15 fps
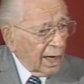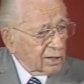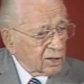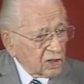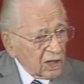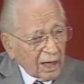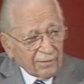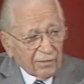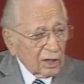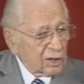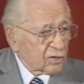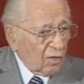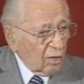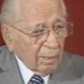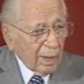and save
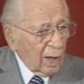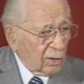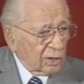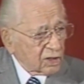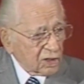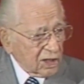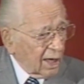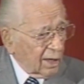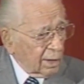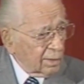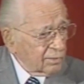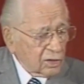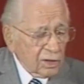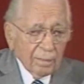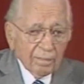us from
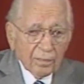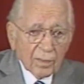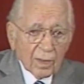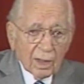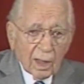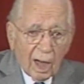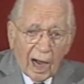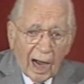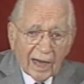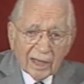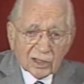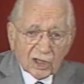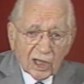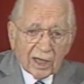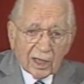ourselves,
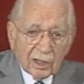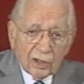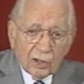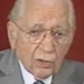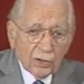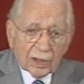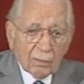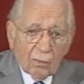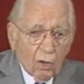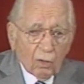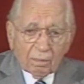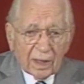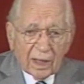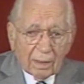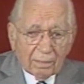I say to you, there
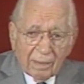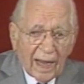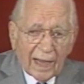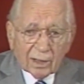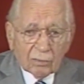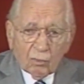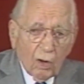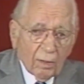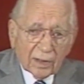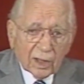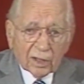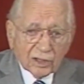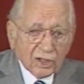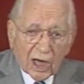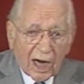won't be a man,
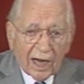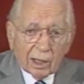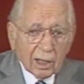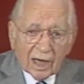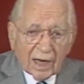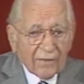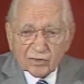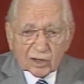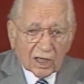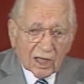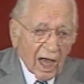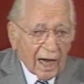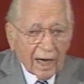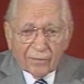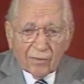woman, or child left
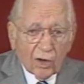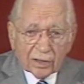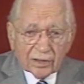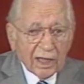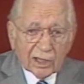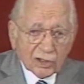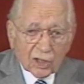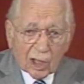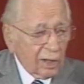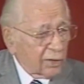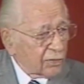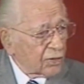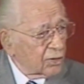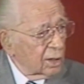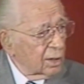alive on this
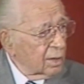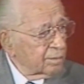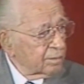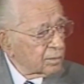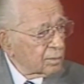earth